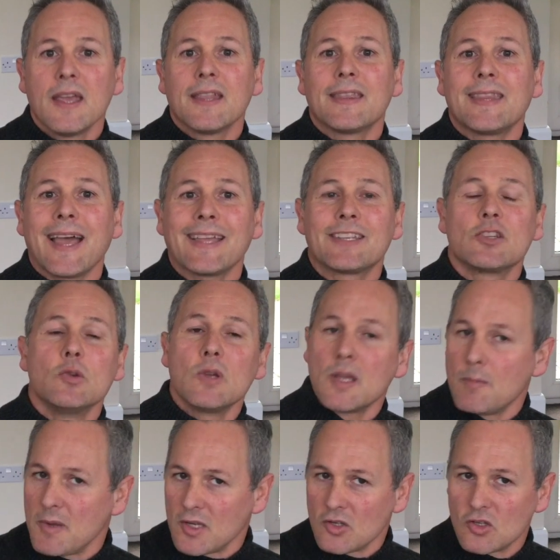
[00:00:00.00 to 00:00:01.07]
That too can
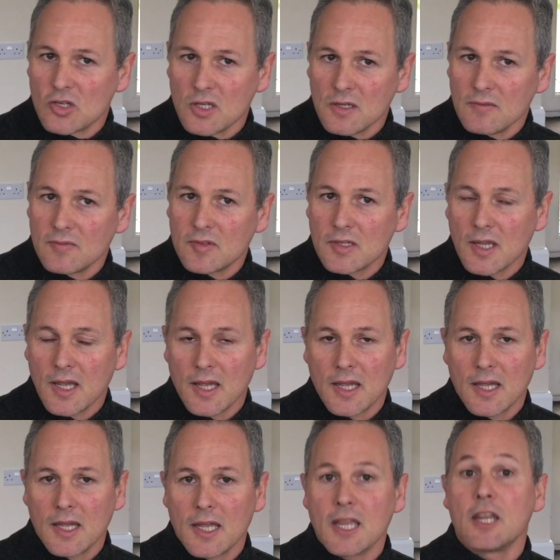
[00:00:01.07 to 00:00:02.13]
be achieved
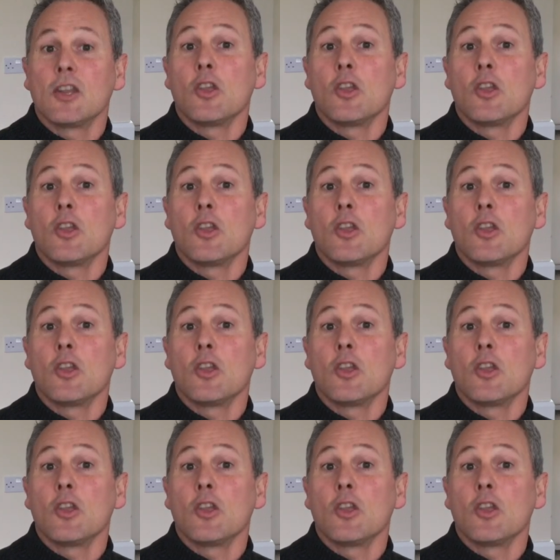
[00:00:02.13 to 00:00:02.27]
in a